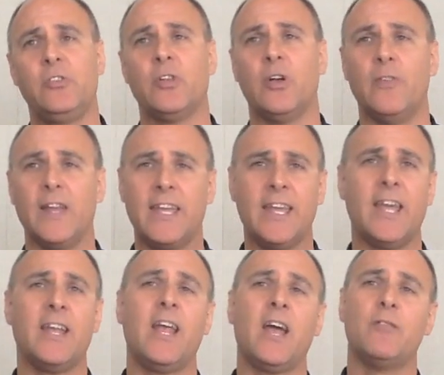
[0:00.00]
so they
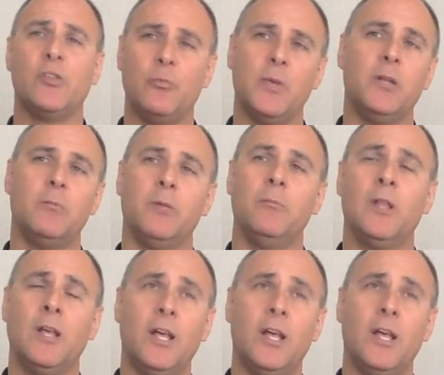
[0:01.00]
can have as minimum